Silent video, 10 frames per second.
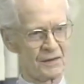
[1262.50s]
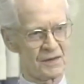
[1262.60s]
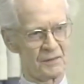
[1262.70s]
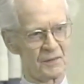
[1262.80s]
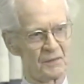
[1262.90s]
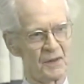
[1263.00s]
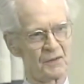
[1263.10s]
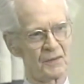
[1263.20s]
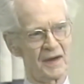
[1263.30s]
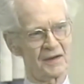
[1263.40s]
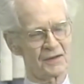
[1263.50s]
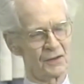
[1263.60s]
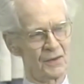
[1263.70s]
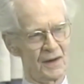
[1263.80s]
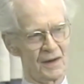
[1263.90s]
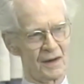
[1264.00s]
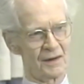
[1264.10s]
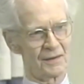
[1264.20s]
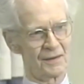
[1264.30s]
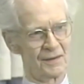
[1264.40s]
You see, we, we try so
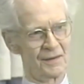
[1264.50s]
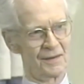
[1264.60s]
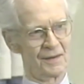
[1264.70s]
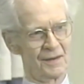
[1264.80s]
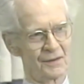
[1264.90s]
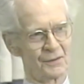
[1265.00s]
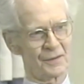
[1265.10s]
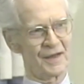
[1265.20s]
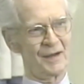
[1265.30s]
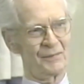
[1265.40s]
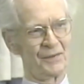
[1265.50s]
hard to keep